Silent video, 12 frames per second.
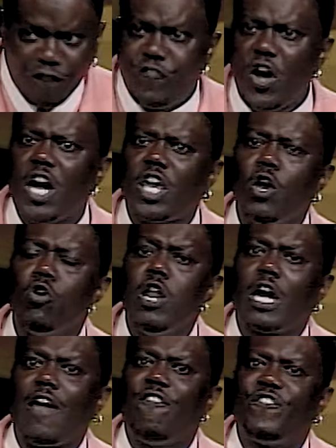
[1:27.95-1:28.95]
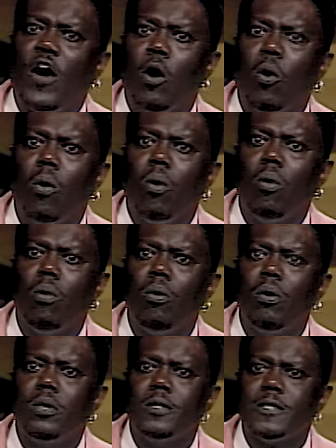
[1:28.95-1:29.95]
Fuck you looking for?
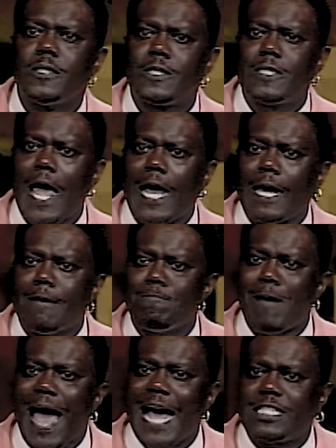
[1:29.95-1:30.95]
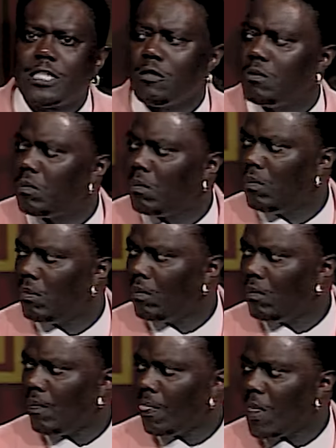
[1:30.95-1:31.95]
stinking bastard.
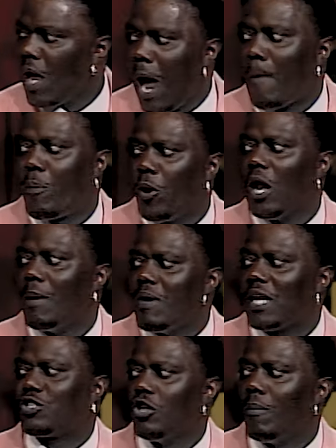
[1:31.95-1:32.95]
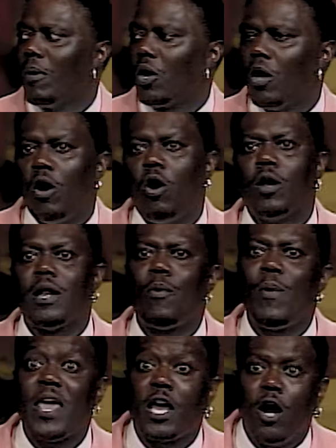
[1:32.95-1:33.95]
I pull up next to him, blow the horn. Now,
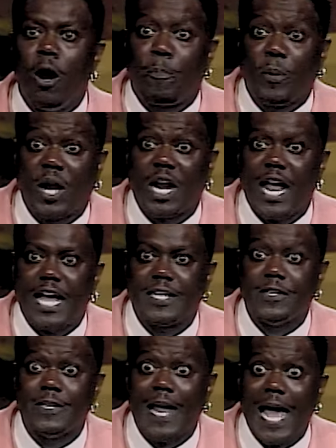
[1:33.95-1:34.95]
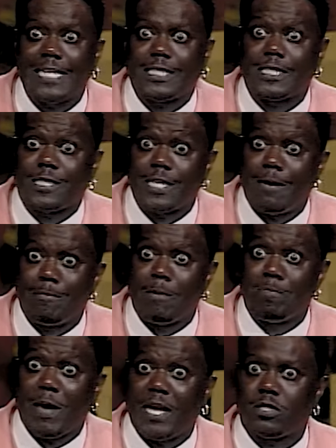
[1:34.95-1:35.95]
where you gonna put it at, you nasty son of
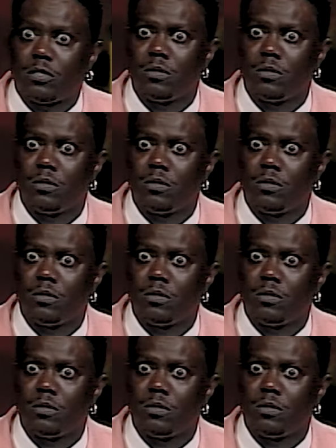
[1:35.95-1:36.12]
a bitch?